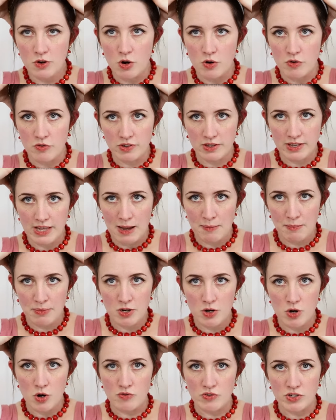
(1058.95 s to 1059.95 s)
overlap
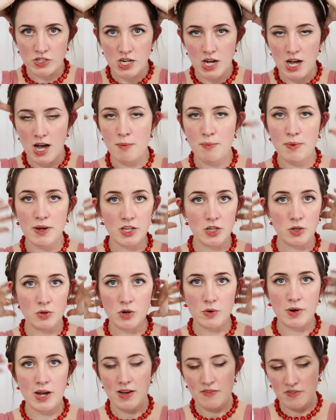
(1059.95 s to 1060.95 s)
it over top and you
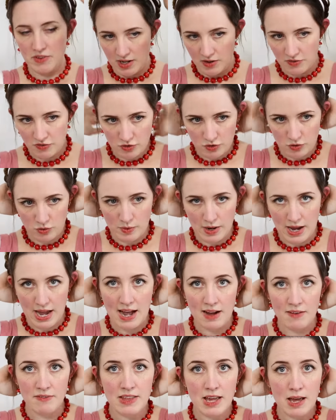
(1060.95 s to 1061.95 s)
don't have enough to
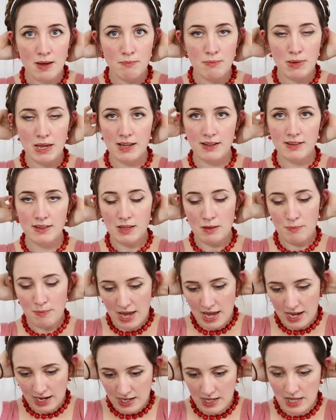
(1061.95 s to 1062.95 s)
have that band in the
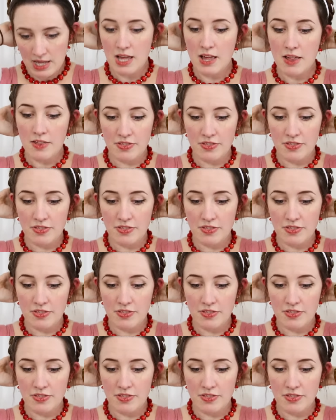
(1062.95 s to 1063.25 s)
back,